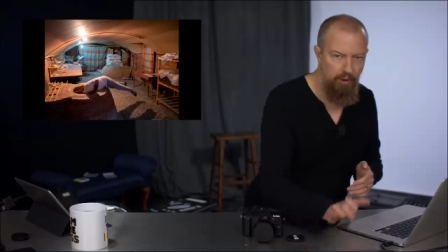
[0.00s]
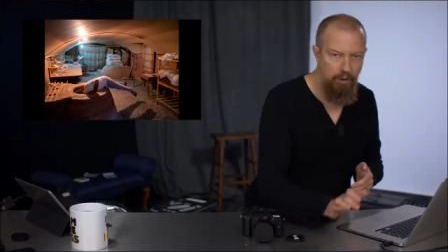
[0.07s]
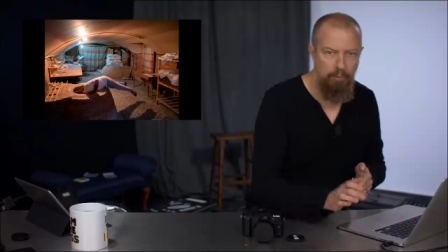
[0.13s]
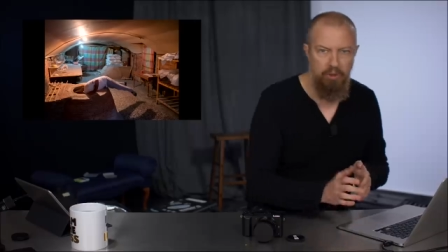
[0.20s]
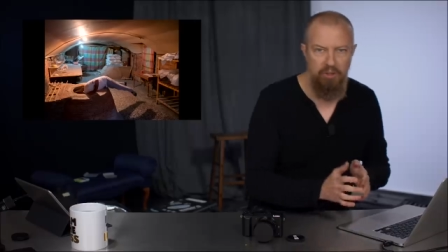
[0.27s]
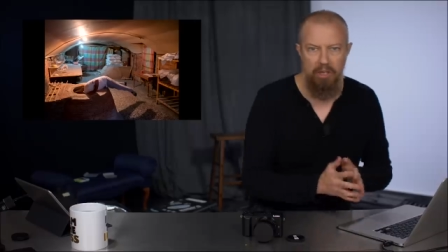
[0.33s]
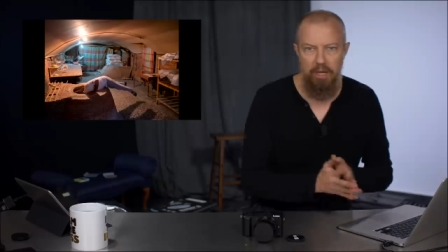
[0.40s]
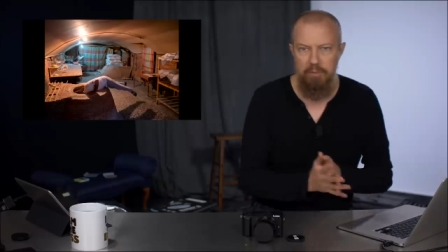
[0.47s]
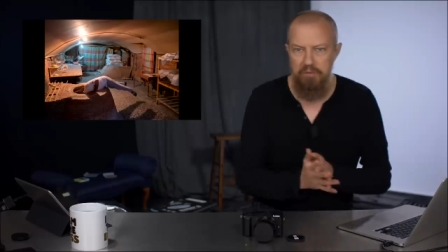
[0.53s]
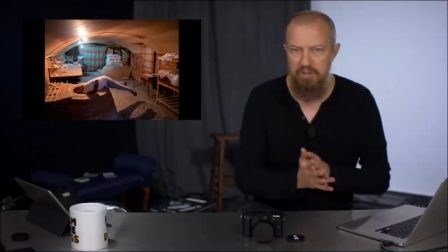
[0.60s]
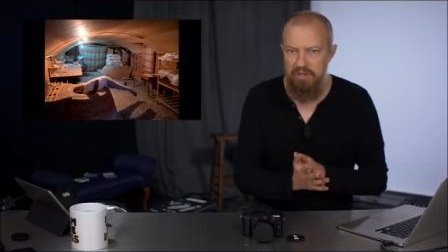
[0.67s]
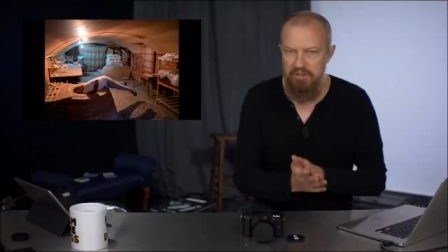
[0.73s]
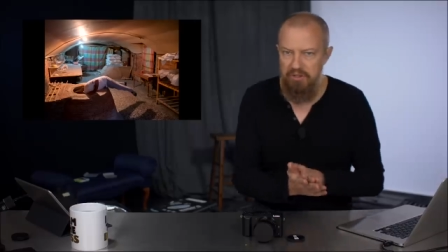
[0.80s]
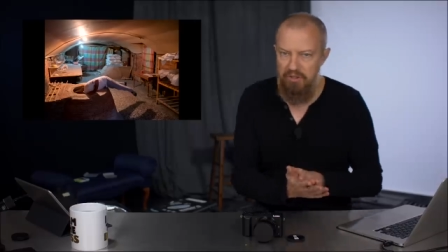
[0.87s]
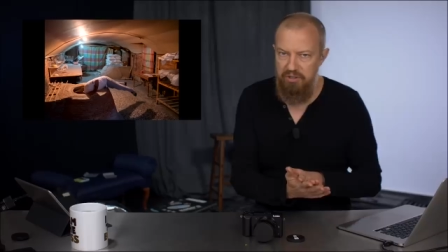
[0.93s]
number of times.
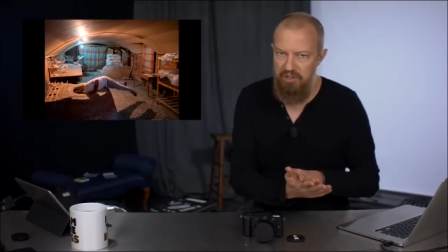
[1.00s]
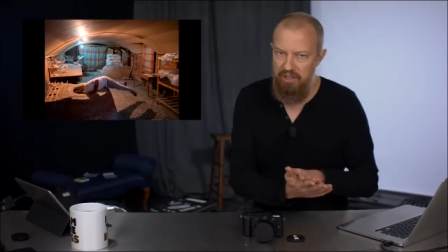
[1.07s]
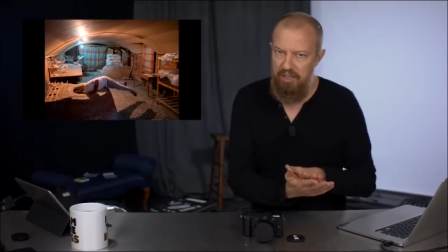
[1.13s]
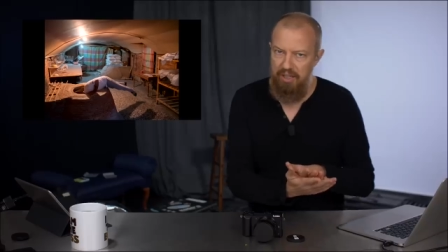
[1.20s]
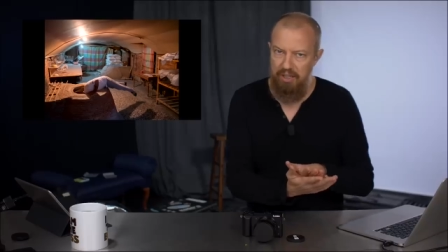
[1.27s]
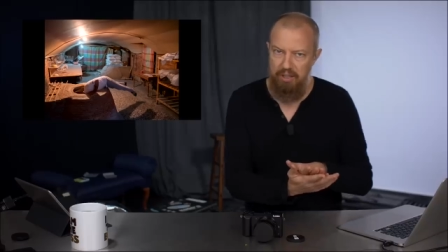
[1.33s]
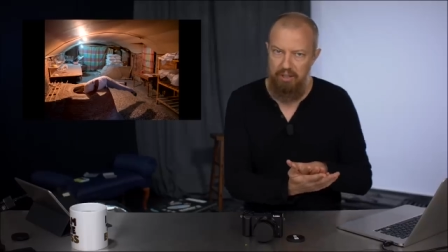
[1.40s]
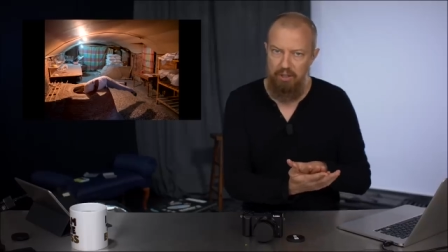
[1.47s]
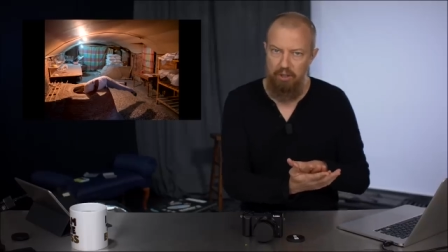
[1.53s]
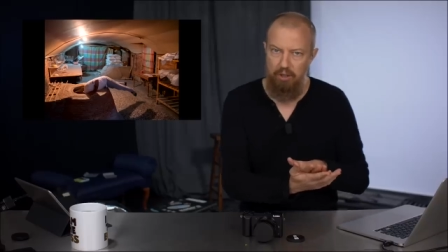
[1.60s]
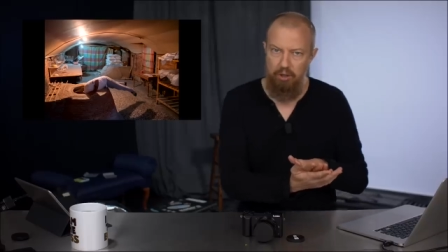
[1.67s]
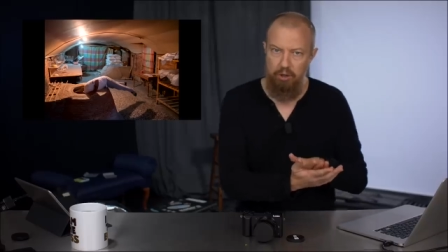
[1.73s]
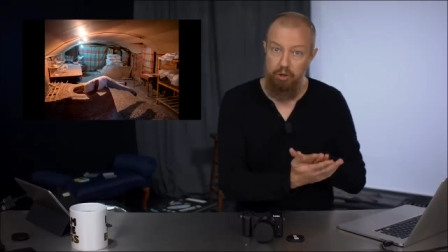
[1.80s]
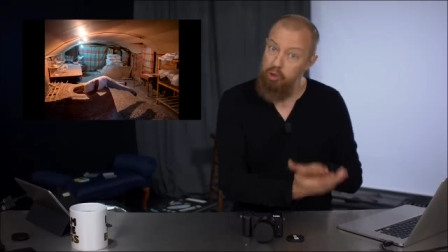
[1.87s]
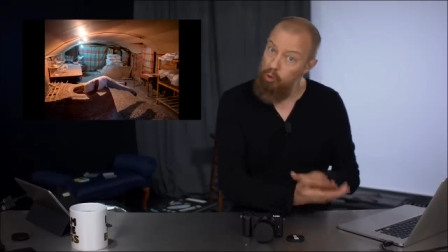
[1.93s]
This is in
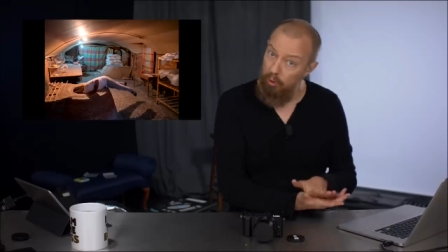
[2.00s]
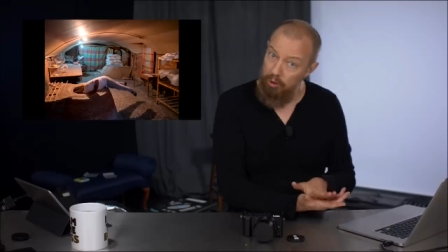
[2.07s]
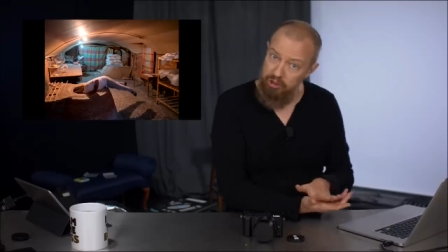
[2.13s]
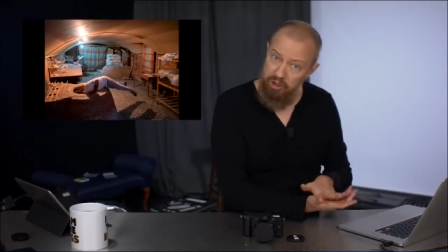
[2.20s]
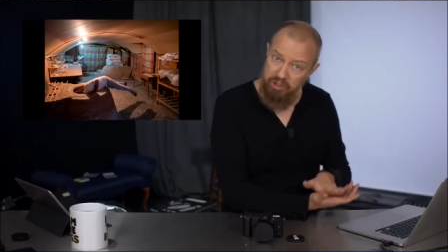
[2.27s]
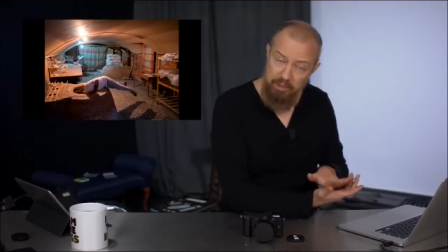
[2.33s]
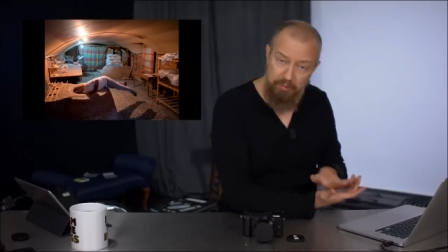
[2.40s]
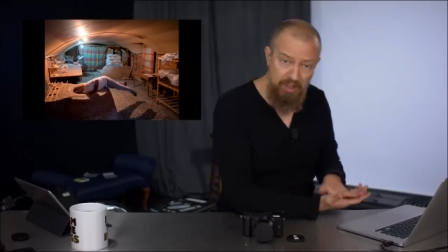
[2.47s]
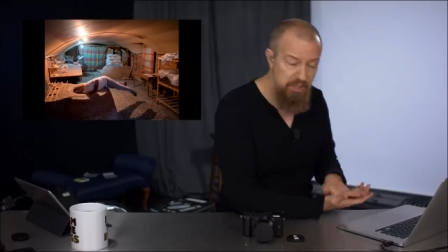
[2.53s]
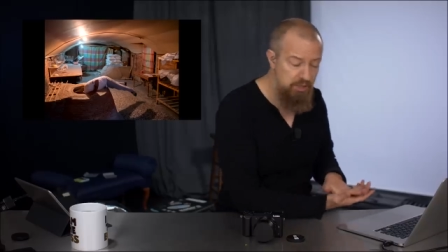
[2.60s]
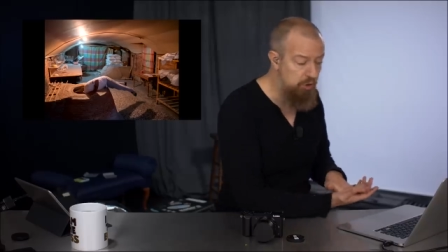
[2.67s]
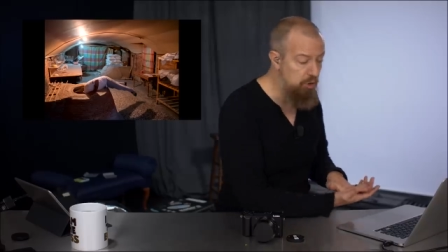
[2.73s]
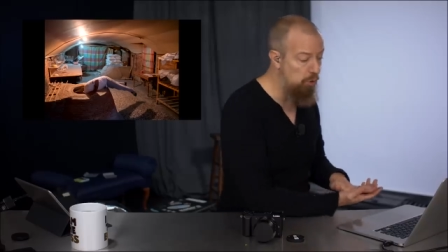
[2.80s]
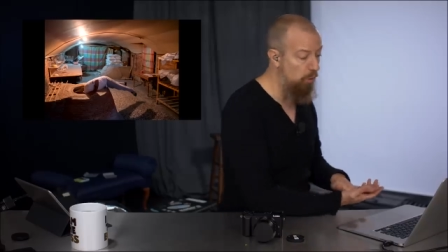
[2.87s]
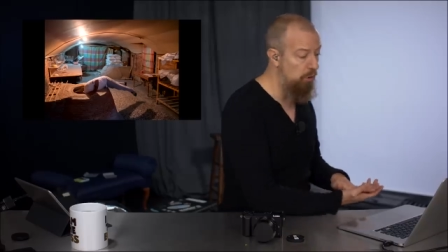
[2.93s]
Georgia,
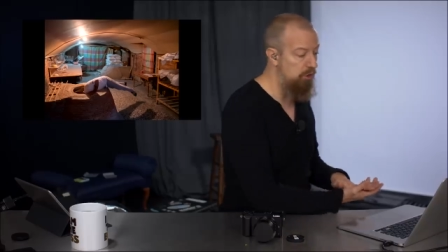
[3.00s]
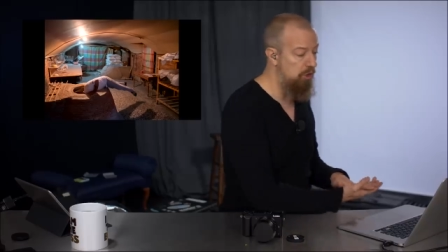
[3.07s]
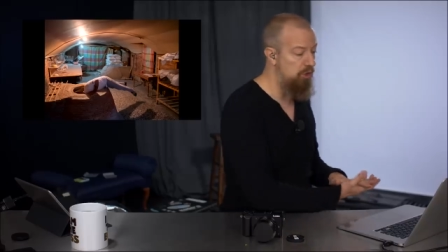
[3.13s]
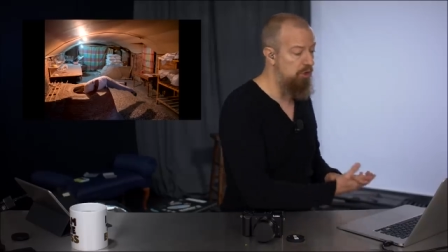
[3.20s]
Tbilisi, Georgia.